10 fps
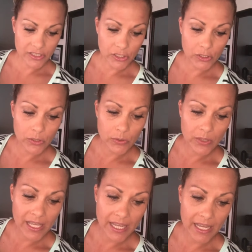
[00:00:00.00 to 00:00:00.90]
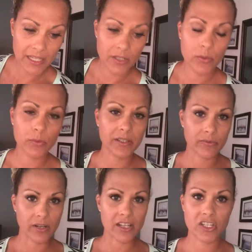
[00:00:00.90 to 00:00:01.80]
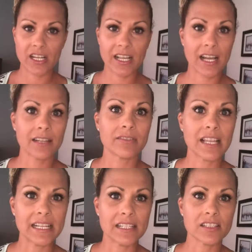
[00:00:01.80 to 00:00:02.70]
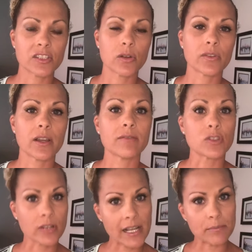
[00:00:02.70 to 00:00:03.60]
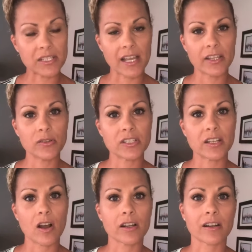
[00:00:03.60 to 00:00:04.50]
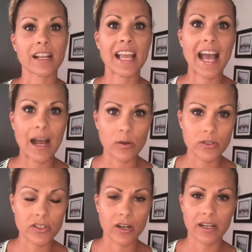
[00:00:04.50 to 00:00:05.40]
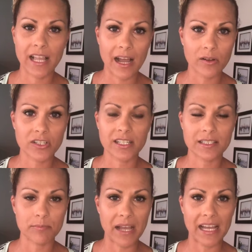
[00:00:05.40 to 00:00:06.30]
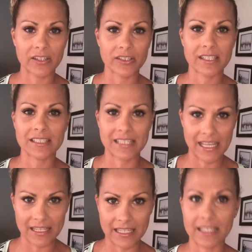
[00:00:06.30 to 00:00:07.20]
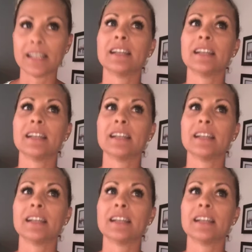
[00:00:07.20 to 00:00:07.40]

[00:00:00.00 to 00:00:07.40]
you can refresh any kind of linen. So if you have drapes, I use it on our couch. Our couch gets battered daily.